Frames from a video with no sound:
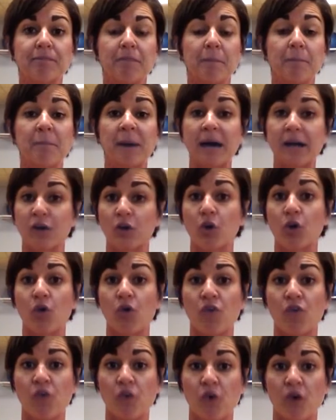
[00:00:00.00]
My goal
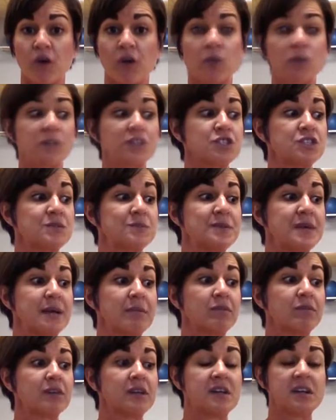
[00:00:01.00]
for it was to be
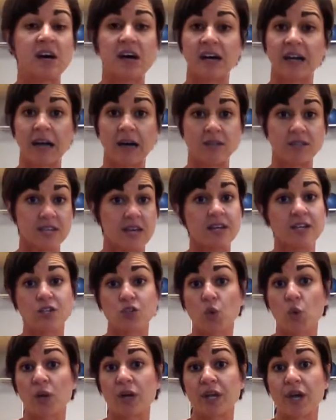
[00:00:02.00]
able to knock out 10 to
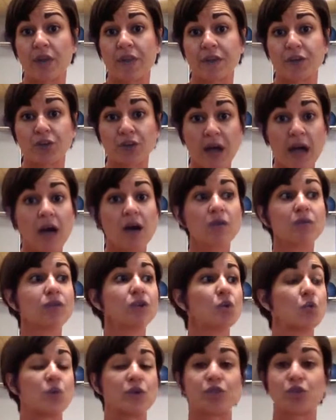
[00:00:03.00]
20 on the
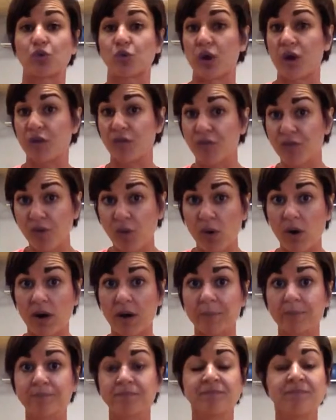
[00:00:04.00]
ground with great
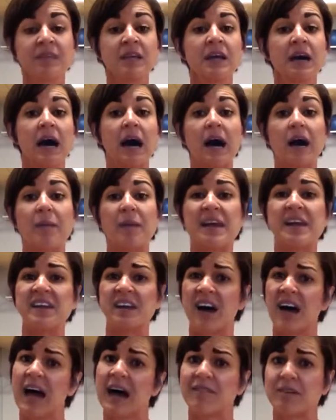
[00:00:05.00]
form and
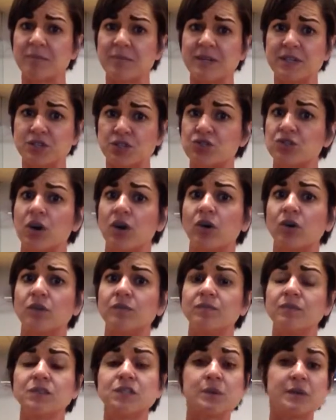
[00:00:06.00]
not have it be a
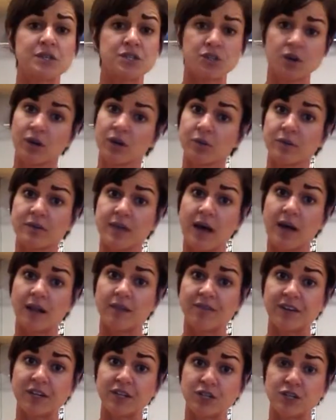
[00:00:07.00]
struggle. So I started with
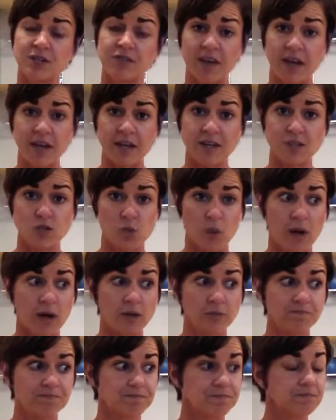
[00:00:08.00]
elevation of 8 as
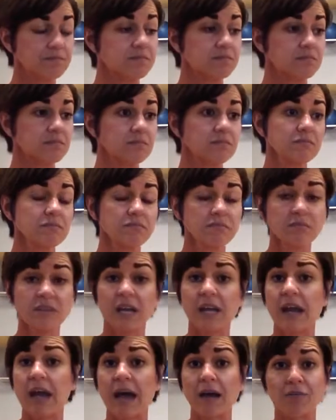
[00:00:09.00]
well.
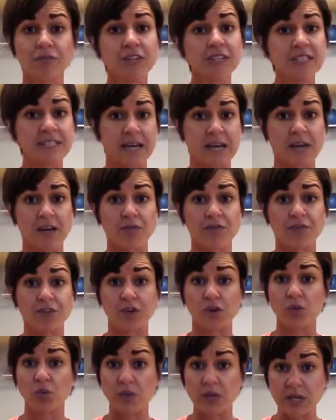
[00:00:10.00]
And every day for
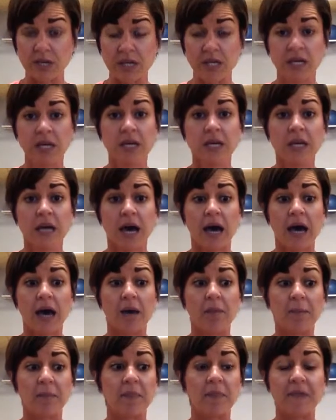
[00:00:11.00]
a week
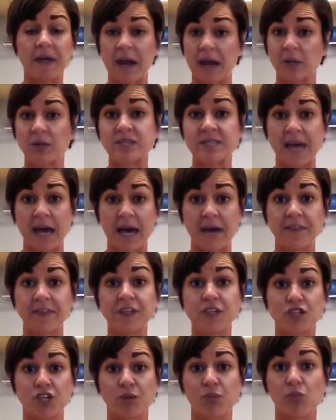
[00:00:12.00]
that I was at the
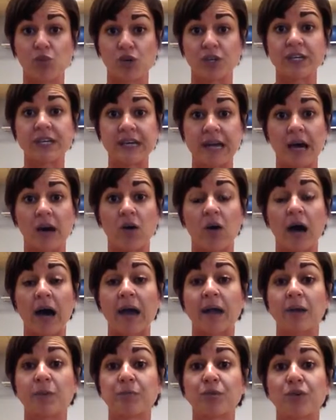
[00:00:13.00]
gym working out,
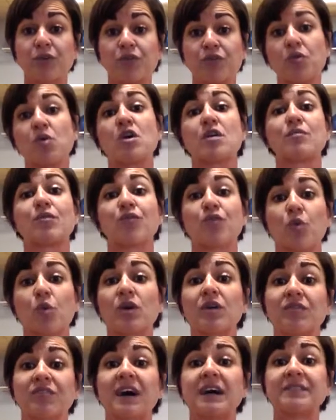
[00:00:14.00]
I performed 4
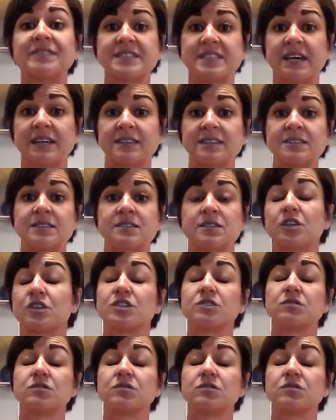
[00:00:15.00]
to 5 sets